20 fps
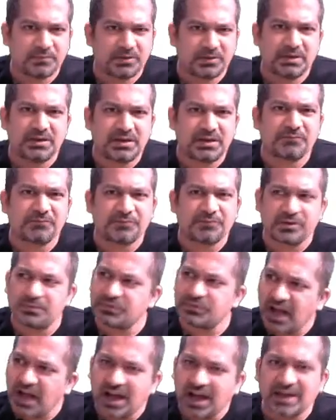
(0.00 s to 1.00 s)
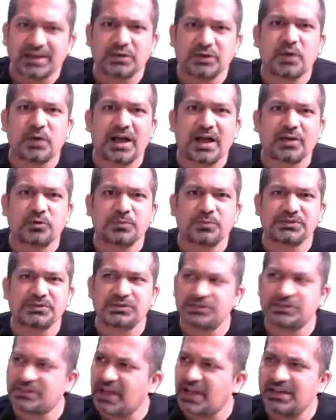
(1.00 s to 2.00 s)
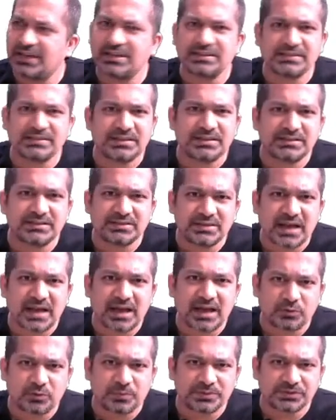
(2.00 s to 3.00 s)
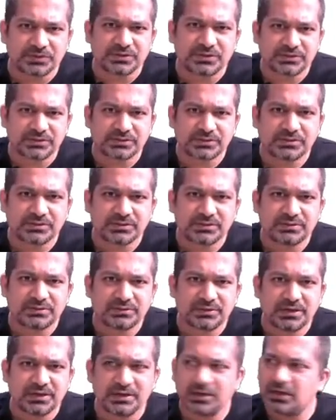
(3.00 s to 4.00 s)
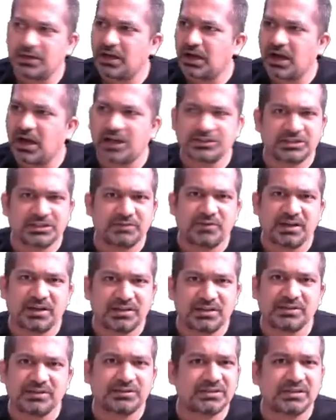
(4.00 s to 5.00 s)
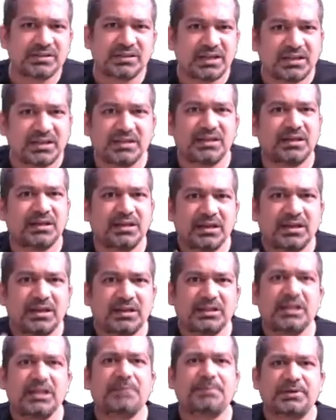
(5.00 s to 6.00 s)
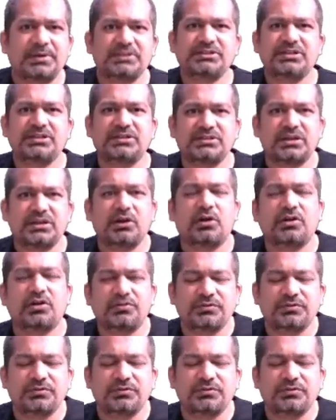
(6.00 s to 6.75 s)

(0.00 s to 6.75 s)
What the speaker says: Indian firms are into agro business. ITC is in agro business. Alright, Ashirvad and this thing, they purchase a lot